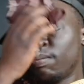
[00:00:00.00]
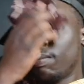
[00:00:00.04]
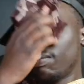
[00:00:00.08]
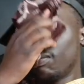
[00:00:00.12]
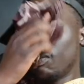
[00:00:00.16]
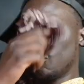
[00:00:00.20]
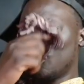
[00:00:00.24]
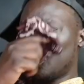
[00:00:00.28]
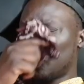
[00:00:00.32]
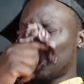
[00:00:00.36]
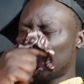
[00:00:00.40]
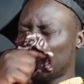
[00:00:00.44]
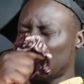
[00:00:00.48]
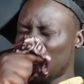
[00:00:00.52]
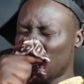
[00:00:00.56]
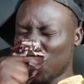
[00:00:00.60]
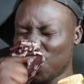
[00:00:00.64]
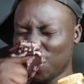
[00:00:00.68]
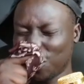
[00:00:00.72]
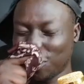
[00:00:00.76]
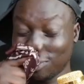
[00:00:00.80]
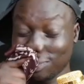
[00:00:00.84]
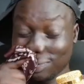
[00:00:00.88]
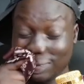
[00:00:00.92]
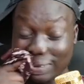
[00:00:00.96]

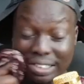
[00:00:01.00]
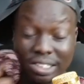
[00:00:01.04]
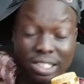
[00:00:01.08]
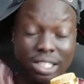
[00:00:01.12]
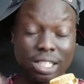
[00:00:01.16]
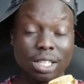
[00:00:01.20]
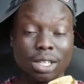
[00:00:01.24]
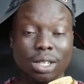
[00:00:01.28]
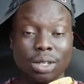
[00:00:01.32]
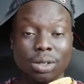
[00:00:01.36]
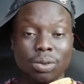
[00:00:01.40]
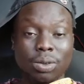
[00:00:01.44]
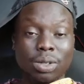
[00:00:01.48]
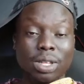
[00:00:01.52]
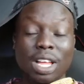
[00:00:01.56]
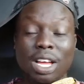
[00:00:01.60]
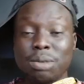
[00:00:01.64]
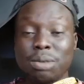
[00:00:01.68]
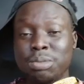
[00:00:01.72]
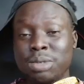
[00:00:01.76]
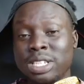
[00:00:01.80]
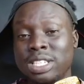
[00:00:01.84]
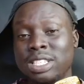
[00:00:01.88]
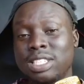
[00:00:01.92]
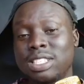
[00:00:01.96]
So, with
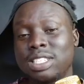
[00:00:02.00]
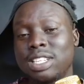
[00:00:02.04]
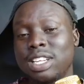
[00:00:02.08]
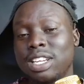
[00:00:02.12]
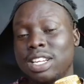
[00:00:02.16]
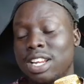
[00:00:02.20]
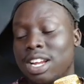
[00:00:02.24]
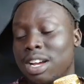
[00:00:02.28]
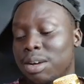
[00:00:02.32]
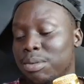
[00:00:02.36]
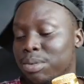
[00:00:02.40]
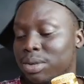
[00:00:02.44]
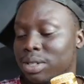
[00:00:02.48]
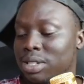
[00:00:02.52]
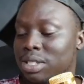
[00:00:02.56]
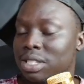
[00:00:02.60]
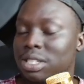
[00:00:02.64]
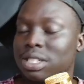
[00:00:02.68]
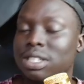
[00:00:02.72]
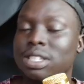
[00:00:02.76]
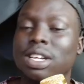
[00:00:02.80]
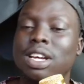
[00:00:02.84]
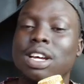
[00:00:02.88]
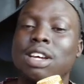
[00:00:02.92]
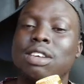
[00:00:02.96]
that being said, I appreciate
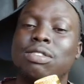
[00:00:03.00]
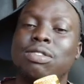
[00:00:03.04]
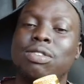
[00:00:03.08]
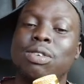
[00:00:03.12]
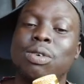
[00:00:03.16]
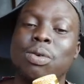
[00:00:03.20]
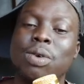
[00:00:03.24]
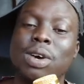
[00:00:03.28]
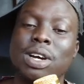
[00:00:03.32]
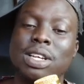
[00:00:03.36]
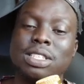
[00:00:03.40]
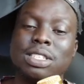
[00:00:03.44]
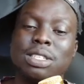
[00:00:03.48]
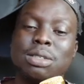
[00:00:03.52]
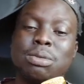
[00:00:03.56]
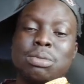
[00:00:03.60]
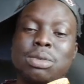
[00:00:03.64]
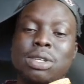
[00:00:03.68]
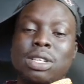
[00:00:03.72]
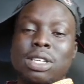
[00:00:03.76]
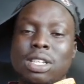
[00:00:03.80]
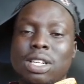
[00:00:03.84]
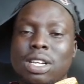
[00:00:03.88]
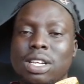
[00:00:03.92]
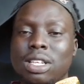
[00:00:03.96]
you guys for watching,
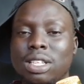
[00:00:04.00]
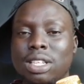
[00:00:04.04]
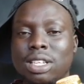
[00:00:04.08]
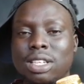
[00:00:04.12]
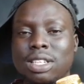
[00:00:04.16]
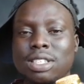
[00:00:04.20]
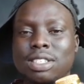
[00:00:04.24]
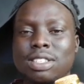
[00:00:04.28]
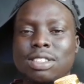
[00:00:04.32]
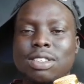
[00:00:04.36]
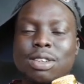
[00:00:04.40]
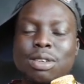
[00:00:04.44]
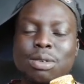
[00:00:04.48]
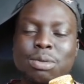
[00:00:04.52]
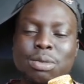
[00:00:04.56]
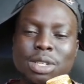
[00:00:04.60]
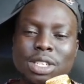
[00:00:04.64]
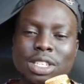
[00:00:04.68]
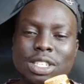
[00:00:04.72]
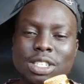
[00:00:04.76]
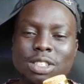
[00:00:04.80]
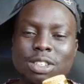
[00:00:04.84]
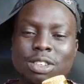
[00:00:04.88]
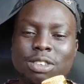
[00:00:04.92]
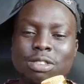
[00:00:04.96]
man. I think it's gonna be a
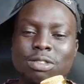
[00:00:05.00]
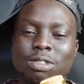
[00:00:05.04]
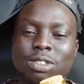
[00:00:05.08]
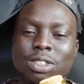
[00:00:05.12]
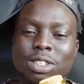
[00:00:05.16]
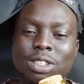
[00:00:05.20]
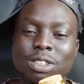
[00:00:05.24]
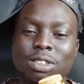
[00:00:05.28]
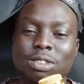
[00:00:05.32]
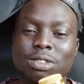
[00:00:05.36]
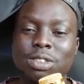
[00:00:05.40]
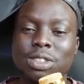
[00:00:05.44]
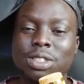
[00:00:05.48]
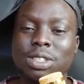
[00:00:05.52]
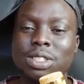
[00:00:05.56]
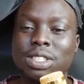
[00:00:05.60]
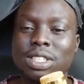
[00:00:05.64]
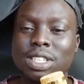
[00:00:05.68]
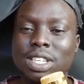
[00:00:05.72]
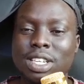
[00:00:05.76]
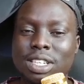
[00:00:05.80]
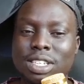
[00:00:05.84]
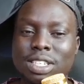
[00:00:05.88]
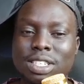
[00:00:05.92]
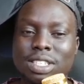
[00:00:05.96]
short video for
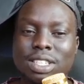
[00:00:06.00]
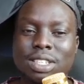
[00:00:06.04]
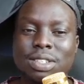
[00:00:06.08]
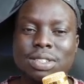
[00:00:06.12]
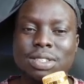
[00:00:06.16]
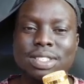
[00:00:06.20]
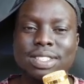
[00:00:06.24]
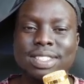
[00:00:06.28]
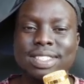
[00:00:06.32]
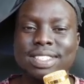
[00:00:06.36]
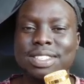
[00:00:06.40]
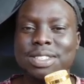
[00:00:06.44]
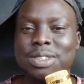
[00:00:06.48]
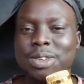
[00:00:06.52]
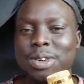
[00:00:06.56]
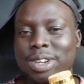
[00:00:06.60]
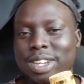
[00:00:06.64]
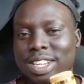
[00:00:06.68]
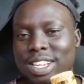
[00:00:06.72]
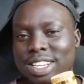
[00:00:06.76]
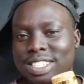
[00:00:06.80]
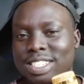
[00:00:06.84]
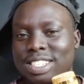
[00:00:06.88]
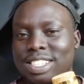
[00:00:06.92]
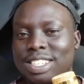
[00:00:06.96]
today, because I was just
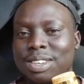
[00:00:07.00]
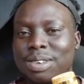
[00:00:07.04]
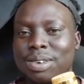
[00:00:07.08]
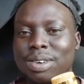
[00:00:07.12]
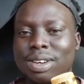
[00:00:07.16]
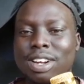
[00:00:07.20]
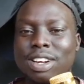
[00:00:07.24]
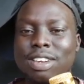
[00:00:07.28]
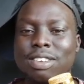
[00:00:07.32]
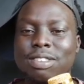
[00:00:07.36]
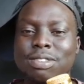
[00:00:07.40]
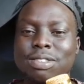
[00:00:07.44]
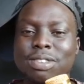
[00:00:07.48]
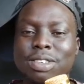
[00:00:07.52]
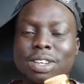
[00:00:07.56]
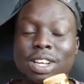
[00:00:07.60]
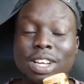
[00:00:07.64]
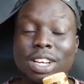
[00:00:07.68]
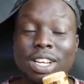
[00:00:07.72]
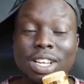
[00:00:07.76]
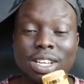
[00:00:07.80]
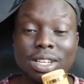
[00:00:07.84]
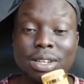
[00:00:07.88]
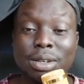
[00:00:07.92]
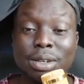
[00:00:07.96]
showcasing what I've
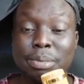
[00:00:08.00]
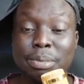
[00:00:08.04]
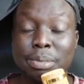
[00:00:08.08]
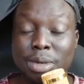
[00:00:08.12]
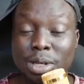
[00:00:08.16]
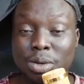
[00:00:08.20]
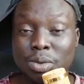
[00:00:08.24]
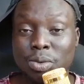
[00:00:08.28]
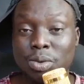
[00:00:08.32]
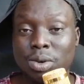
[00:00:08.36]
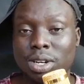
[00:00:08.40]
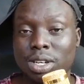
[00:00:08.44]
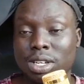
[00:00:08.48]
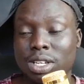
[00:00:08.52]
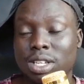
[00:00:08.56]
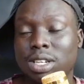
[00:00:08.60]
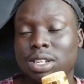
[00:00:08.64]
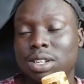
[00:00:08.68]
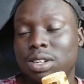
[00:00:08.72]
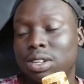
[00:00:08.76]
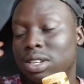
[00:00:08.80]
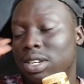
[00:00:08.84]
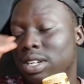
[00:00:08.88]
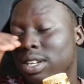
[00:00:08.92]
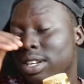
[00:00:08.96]
been working
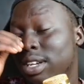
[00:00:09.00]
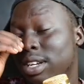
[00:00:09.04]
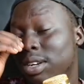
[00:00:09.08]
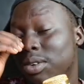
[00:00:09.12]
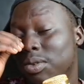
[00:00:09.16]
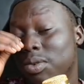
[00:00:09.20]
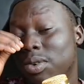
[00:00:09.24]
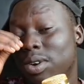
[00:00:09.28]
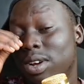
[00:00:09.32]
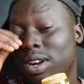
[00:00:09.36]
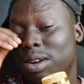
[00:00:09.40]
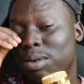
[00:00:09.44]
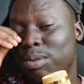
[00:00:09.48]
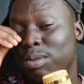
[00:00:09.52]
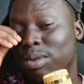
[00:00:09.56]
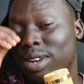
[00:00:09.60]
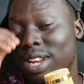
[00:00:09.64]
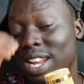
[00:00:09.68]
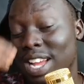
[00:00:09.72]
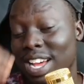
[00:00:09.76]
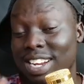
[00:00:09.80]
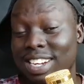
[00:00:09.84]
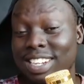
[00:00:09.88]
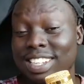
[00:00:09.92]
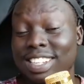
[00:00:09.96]
on and what I'm
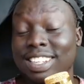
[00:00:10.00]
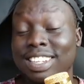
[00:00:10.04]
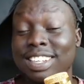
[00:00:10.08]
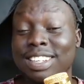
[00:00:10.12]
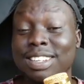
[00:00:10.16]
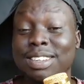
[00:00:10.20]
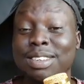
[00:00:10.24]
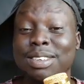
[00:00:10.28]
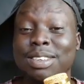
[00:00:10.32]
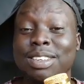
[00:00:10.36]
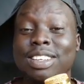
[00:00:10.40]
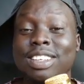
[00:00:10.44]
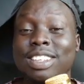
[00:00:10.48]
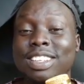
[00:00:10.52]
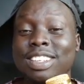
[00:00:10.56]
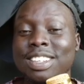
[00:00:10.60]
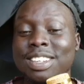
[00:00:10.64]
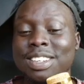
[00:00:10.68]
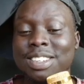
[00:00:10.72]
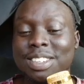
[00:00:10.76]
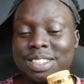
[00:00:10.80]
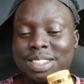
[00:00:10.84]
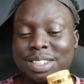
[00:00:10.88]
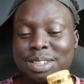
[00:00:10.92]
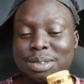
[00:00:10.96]
learning in
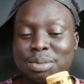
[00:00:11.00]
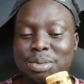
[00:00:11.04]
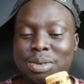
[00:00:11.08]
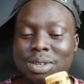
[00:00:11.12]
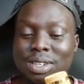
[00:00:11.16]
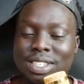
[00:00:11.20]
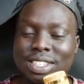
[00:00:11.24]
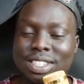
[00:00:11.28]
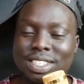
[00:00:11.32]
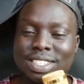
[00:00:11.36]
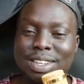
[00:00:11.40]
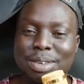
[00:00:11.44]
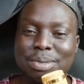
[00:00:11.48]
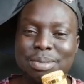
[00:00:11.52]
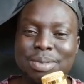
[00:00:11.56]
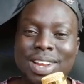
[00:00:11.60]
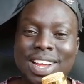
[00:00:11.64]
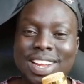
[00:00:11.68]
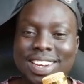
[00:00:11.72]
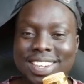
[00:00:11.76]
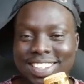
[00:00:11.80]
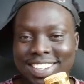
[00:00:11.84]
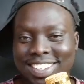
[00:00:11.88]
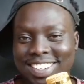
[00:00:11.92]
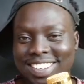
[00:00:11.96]
the process. I'm
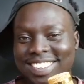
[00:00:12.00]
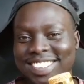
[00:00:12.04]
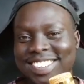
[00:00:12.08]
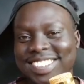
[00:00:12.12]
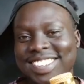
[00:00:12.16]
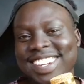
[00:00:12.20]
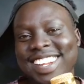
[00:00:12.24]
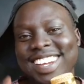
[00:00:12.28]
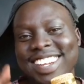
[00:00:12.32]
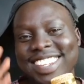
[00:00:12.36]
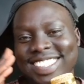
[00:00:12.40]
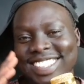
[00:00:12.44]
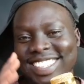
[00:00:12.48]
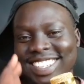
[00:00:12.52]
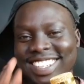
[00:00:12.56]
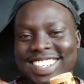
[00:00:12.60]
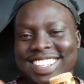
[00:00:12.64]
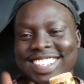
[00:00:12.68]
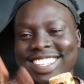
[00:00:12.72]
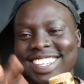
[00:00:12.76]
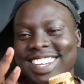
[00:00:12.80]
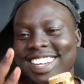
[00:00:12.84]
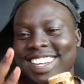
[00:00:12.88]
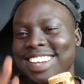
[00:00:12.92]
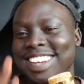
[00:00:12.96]
learning a lot
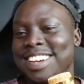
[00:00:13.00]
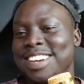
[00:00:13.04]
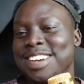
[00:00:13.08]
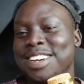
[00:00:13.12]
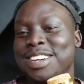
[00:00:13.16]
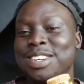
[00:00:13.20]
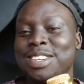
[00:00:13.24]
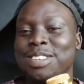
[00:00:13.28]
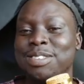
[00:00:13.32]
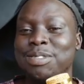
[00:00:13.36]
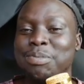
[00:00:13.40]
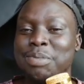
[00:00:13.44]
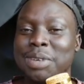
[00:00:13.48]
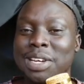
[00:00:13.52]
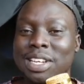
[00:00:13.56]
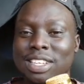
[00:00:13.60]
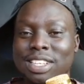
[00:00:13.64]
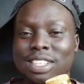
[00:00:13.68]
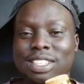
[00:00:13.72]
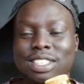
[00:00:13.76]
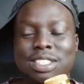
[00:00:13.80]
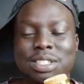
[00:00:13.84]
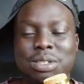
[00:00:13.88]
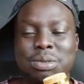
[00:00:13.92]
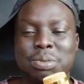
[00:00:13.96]
actually
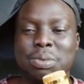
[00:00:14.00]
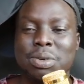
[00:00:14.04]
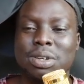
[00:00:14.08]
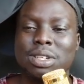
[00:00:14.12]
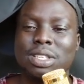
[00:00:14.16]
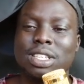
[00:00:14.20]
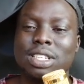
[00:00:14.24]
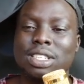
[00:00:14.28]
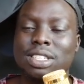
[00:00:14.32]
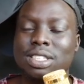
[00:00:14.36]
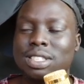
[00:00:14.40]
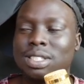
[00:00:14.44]
making this project.